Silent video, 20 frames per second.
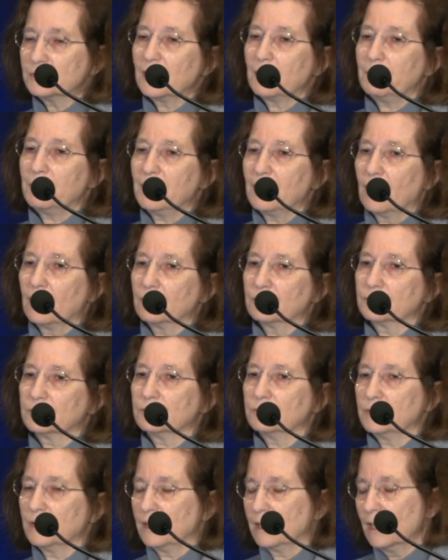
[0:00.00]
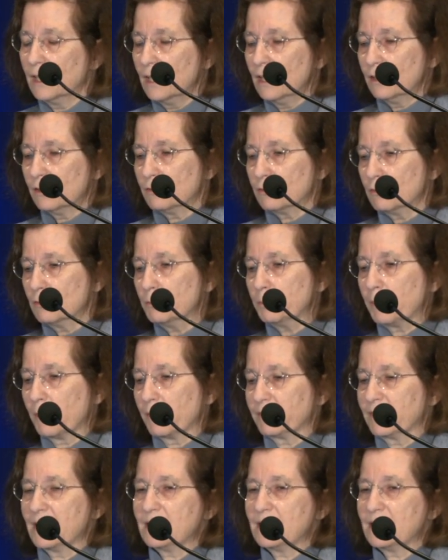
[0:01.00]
They belong to the group of the